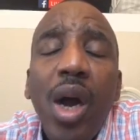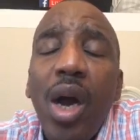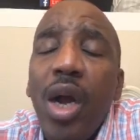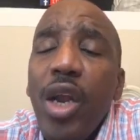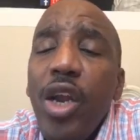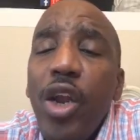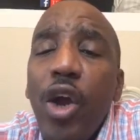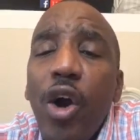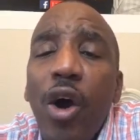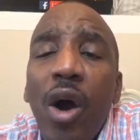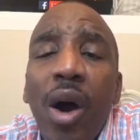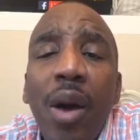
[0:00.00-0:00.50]

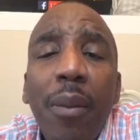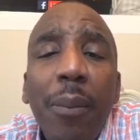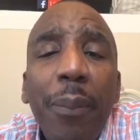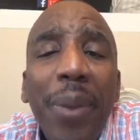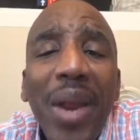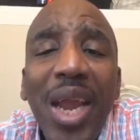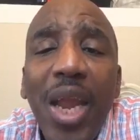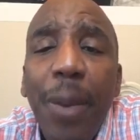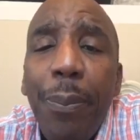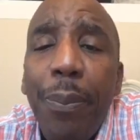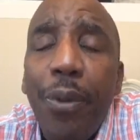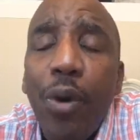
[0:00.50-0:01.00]
your
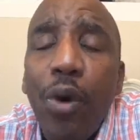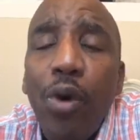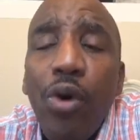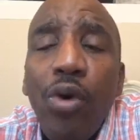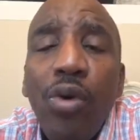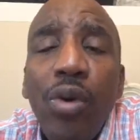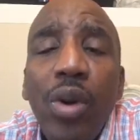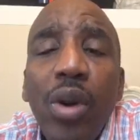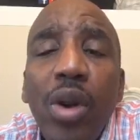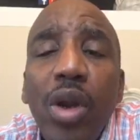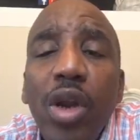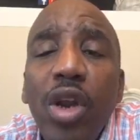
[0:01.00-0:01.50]
people,
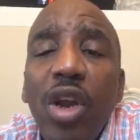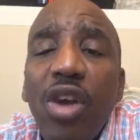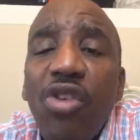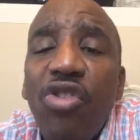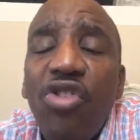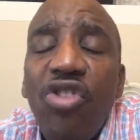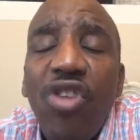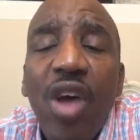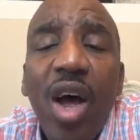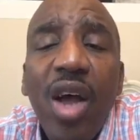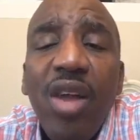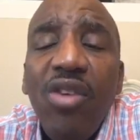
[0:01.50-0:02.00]
your
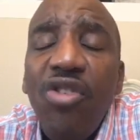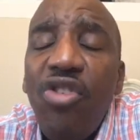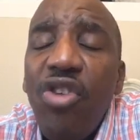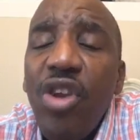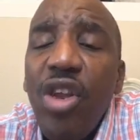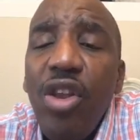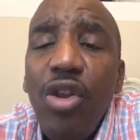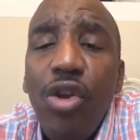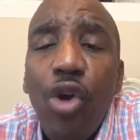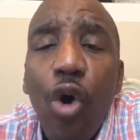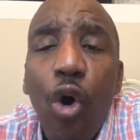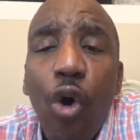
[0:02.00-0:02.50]
sons
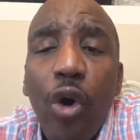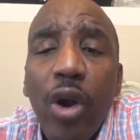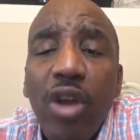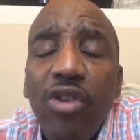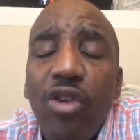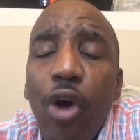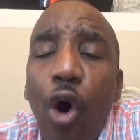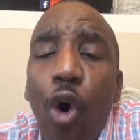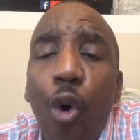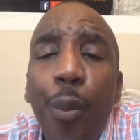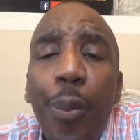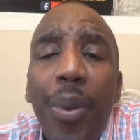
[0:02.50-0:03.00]
and daughters,
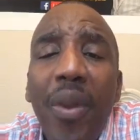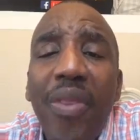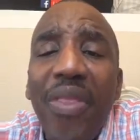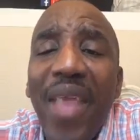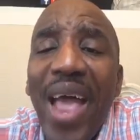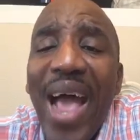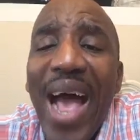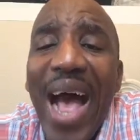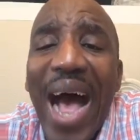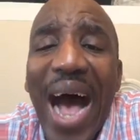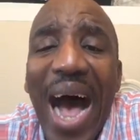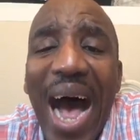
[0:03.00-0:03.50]
open
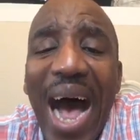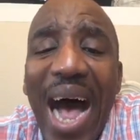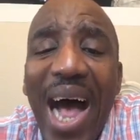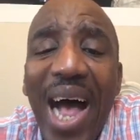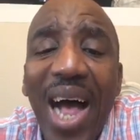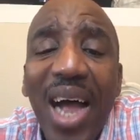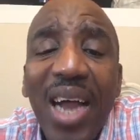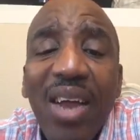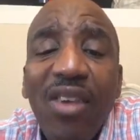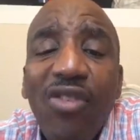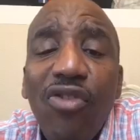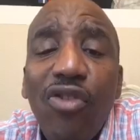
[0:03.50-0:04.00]
their
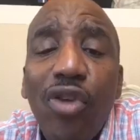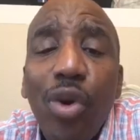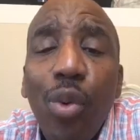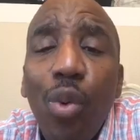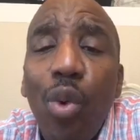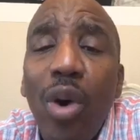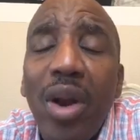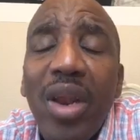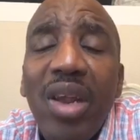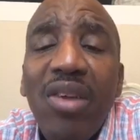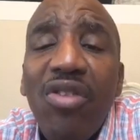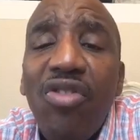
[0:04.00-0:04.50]
eyes to
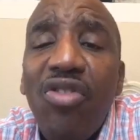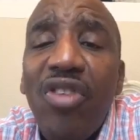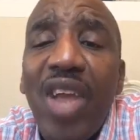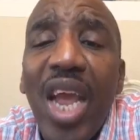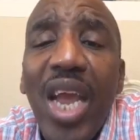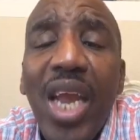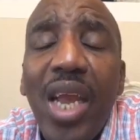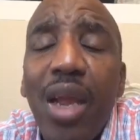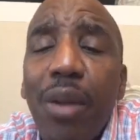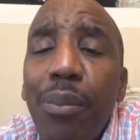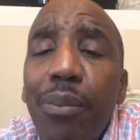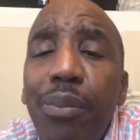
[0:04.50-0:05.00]
what is
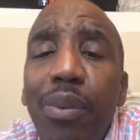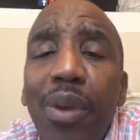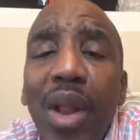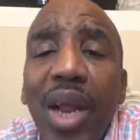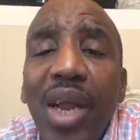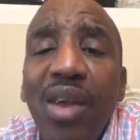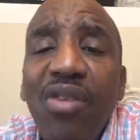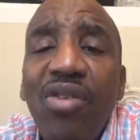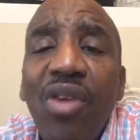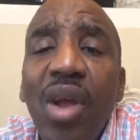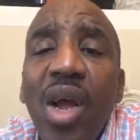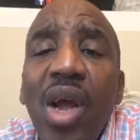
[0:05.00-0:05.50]
taking
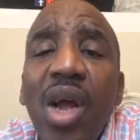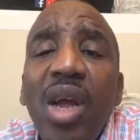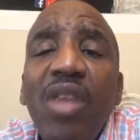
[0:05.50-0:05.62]
place,